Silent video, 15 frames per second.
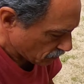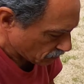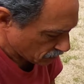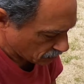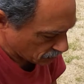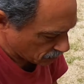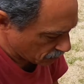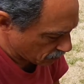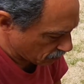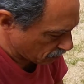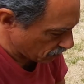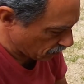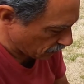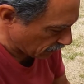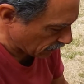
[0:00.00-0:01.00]
So
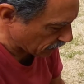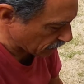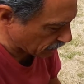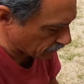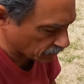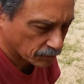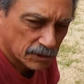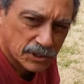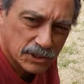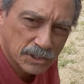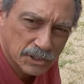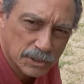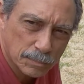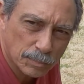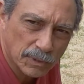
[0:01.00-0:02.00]
all I'm going to do is
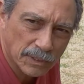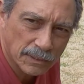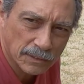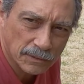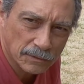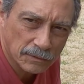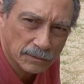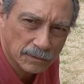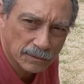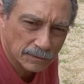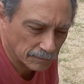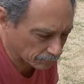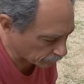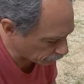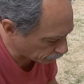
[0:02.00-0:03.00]
just spray a little
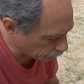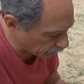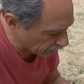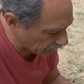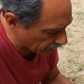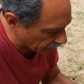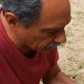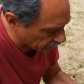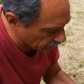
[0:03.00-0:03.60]
black